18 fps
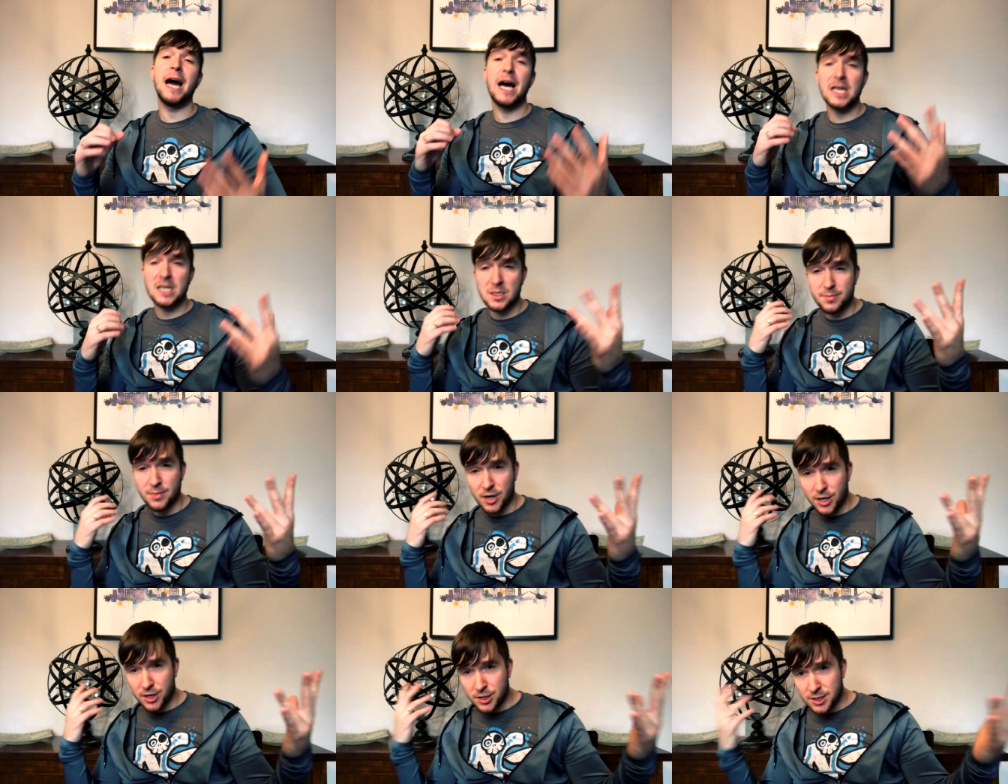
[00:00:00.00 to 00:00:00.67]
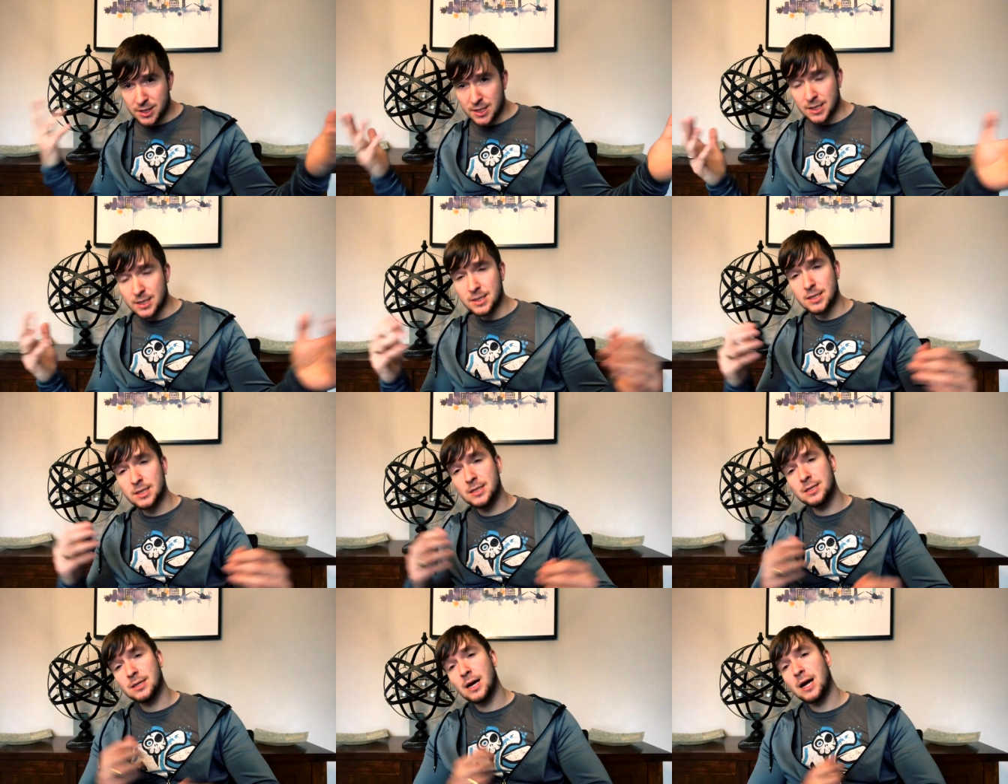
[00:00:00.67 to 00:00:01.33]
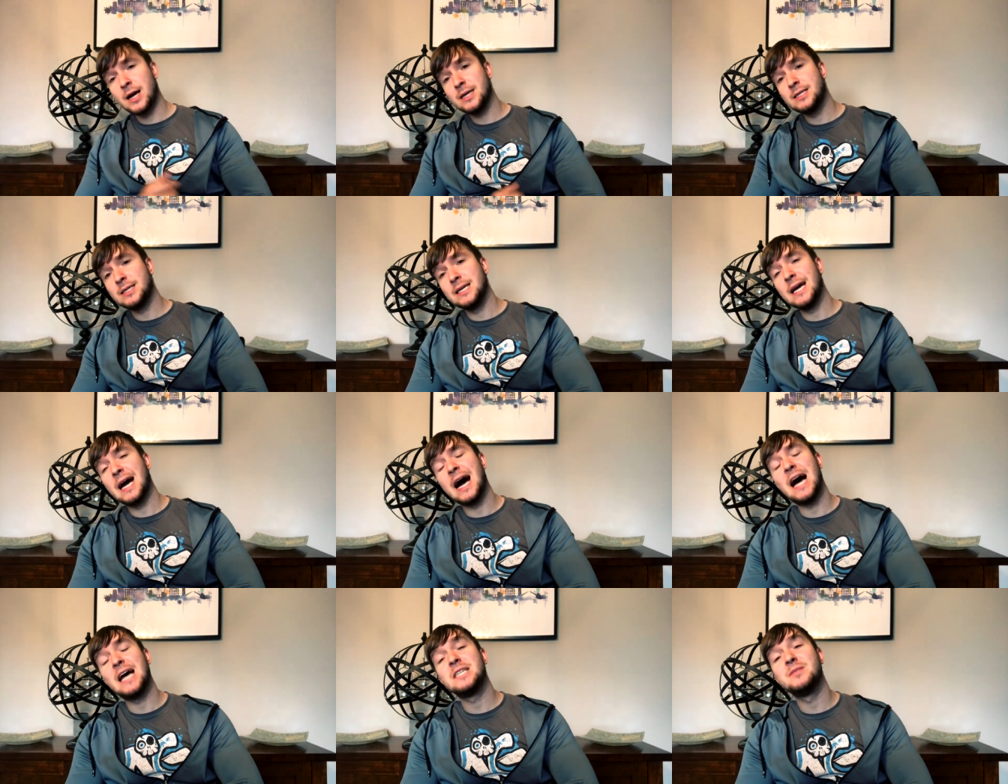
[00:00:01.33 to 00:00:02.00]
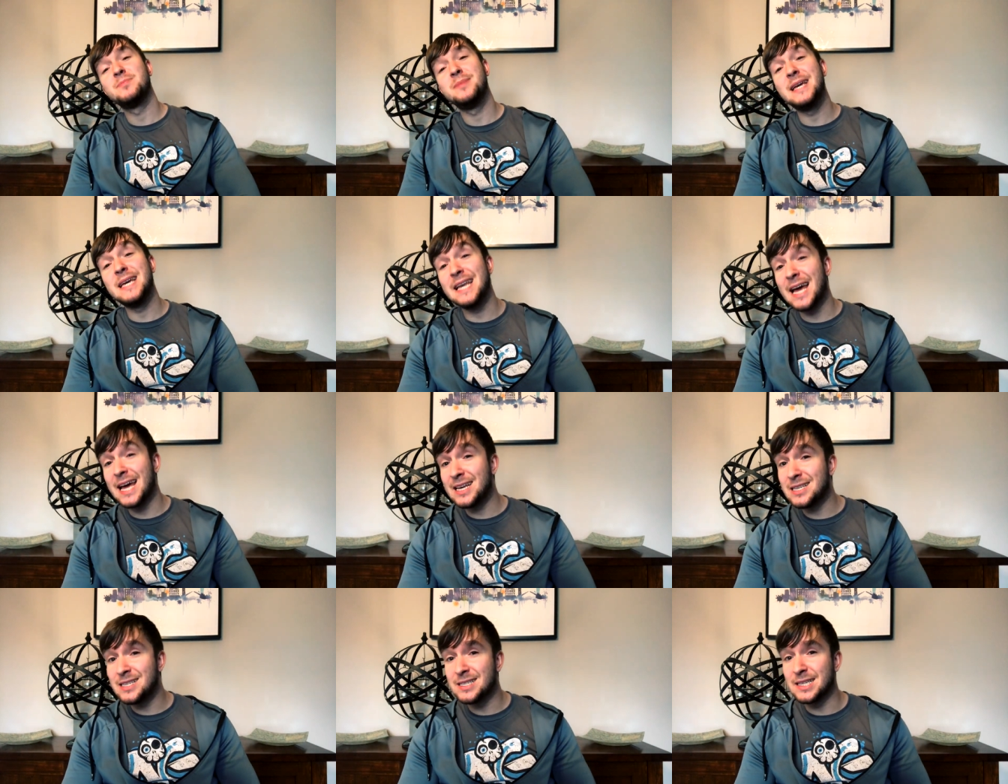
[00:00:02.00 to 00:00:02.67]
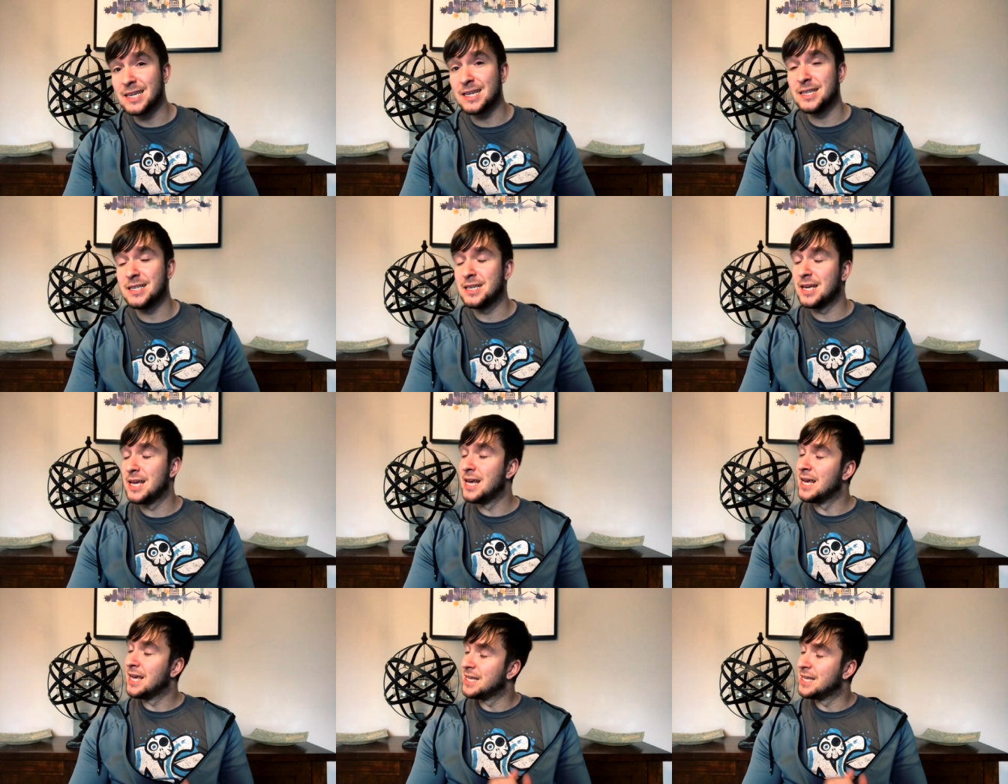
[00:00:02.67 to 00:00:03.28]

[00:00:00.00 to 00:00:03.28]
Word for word: Asperger's in Society has been entered,